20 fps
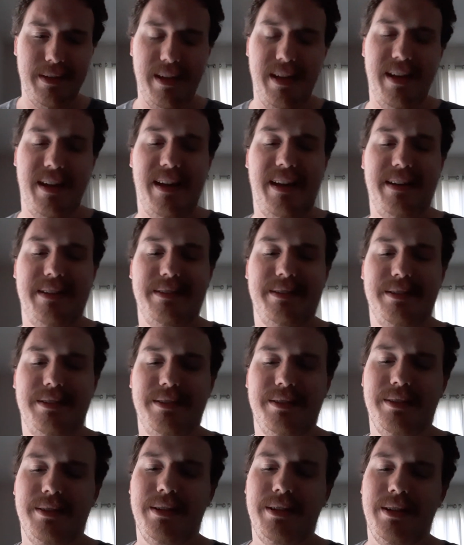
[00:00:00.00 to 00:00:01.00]
And
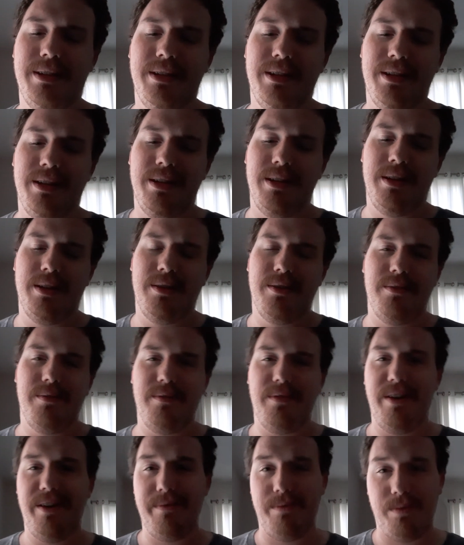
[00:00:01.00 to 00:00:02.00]

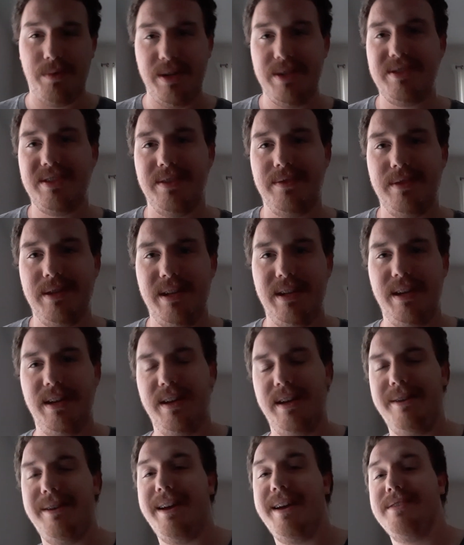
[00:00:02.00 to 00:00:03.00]
recently
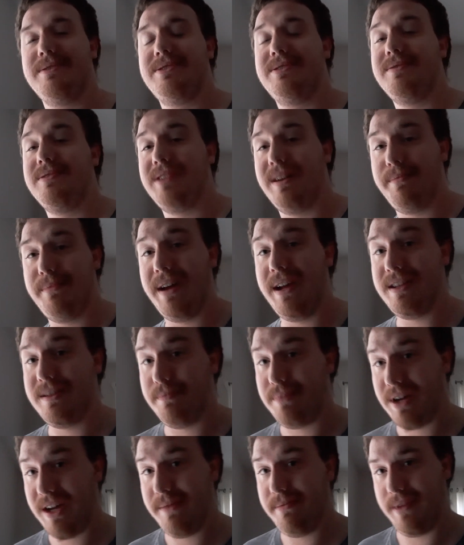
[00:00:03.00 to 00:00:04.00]
it has come back to
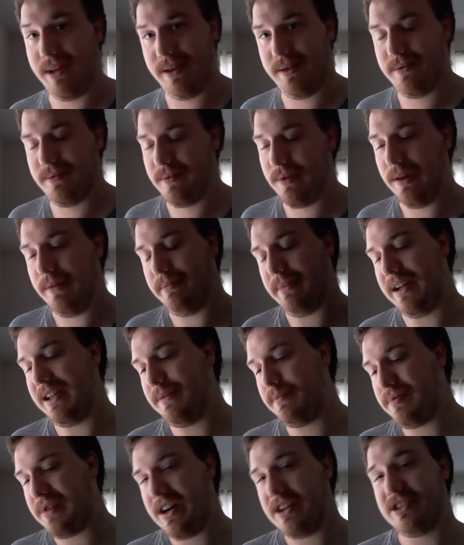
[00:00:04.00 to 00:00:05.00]
bite me. My
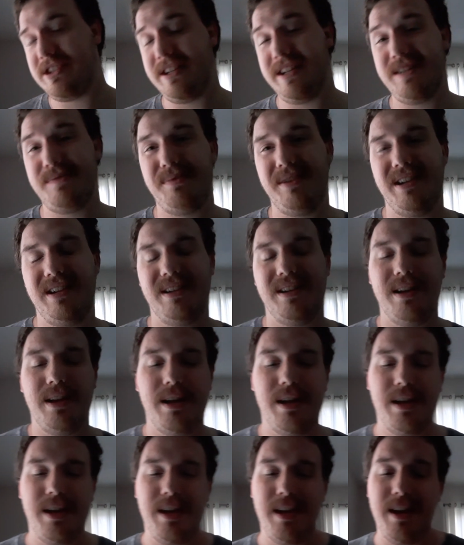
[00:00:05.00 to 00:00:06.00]
depression has been
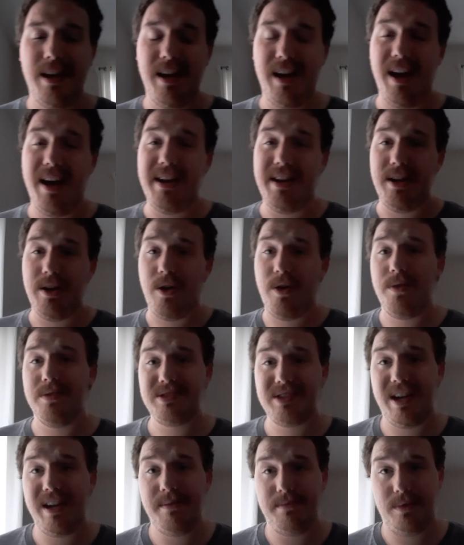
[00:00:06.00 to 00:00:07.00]
at an
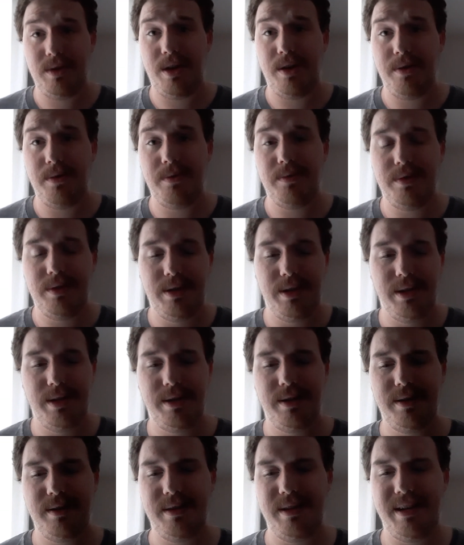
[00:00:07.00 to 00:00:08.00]
all-time low.
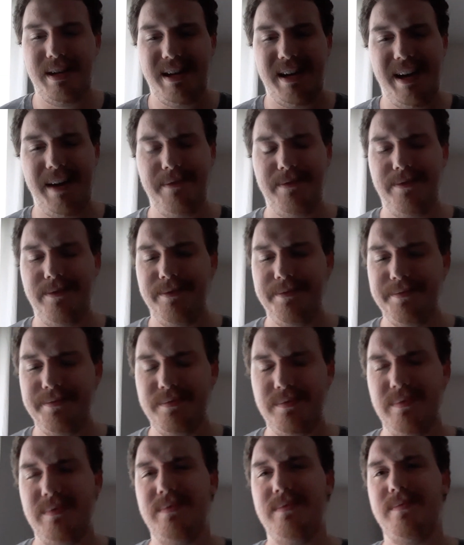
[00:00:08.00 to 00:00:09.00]
I've
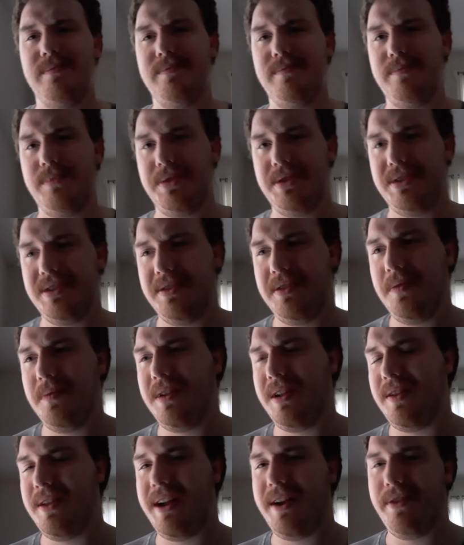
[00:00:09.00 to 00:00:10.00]
been dealing with
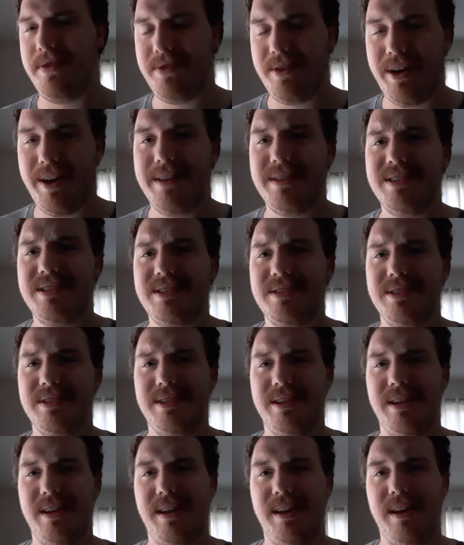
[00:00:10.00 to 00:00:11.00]
a lot of thoughts,
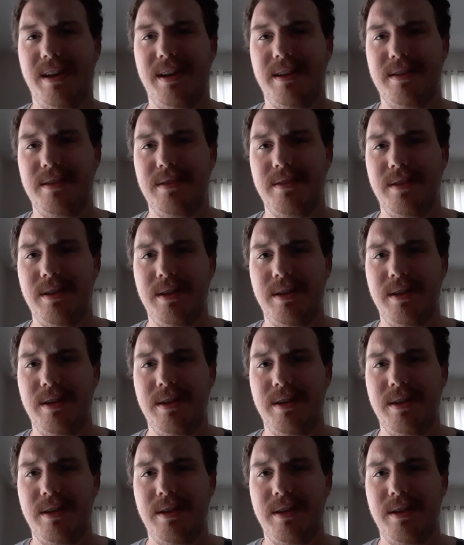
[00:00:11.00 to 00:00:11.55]
and